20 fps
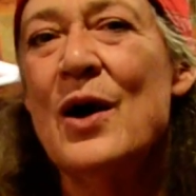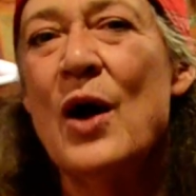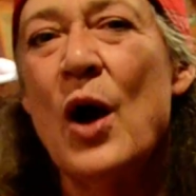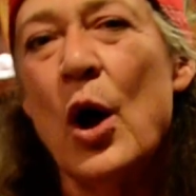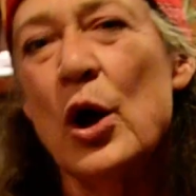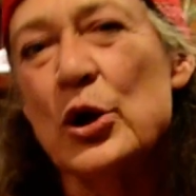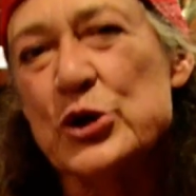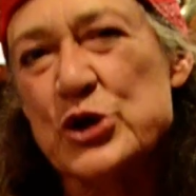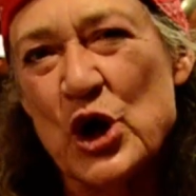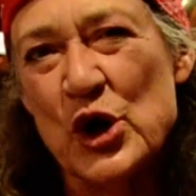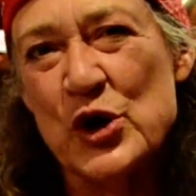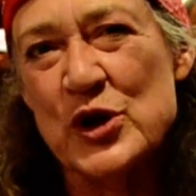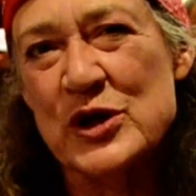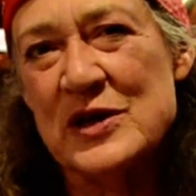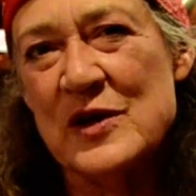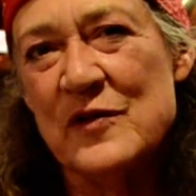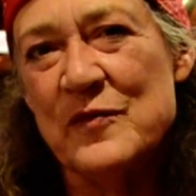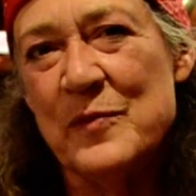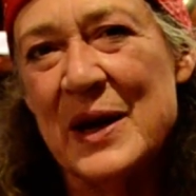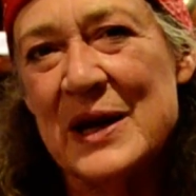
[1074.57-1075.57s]

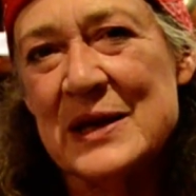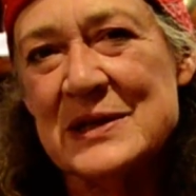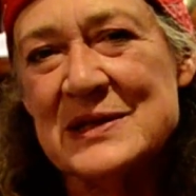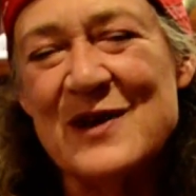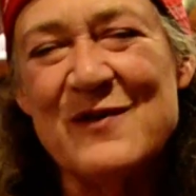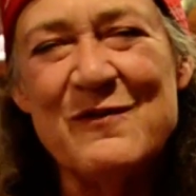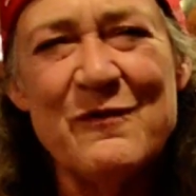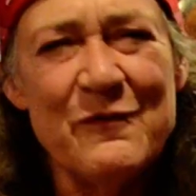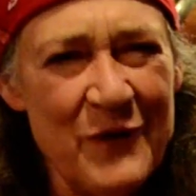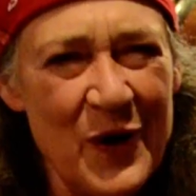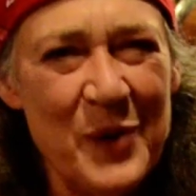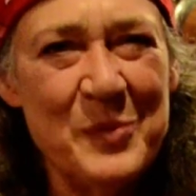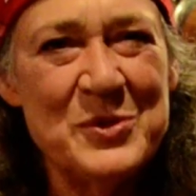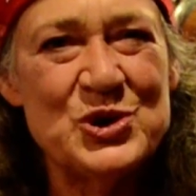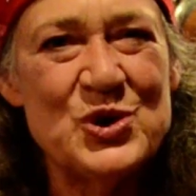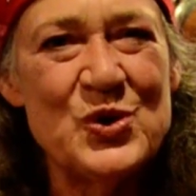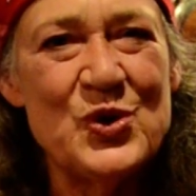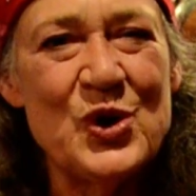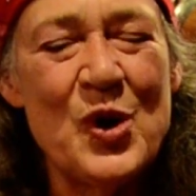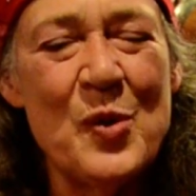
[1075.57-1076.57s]
alternative medicine,
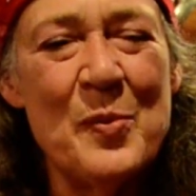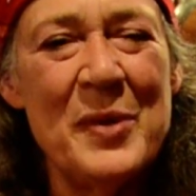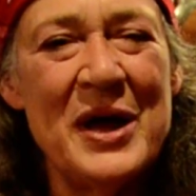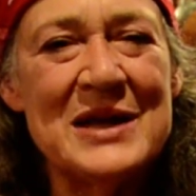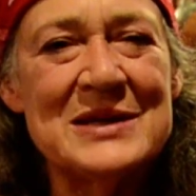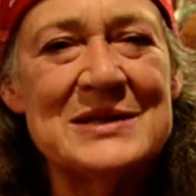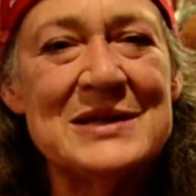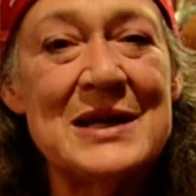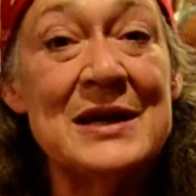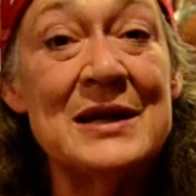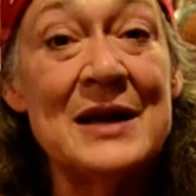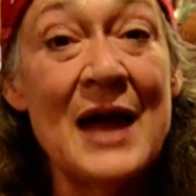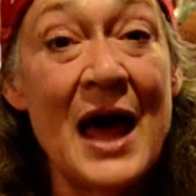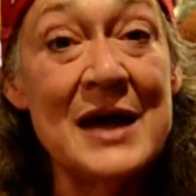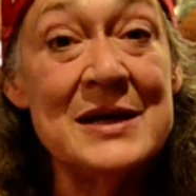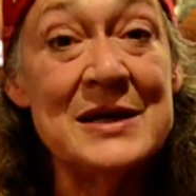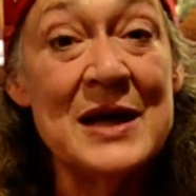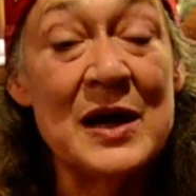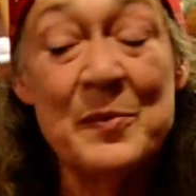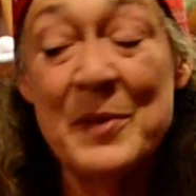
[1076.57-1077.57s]
pharmaceutical medicine, and
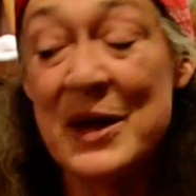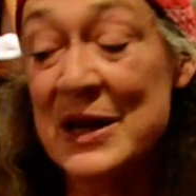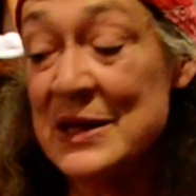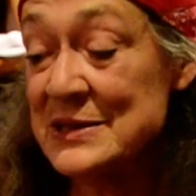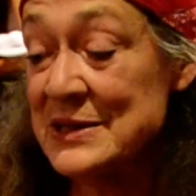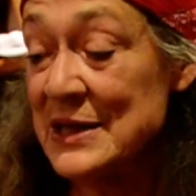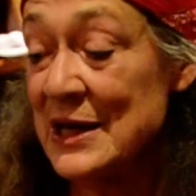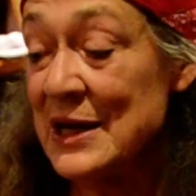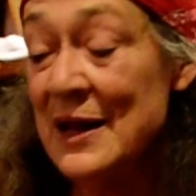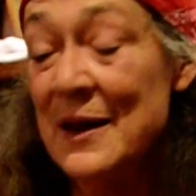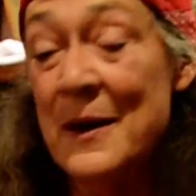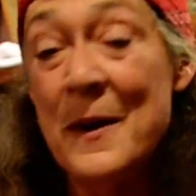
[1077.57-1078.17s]
high-tech medicine.